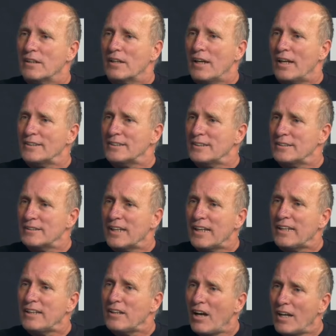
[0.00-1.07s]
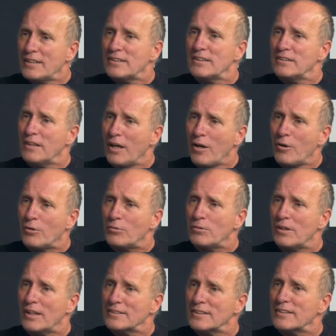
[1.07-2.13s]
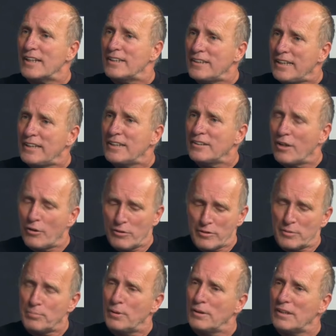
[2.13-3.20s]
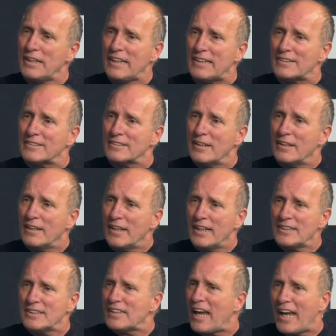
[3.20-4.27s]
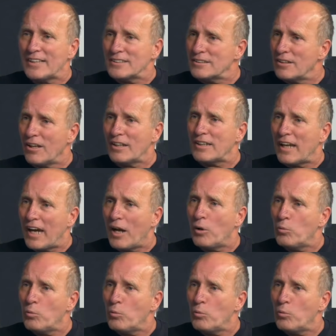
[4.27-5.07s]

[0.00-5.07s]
I said, they got to know. I said, they need to go to the police. He said, that's not how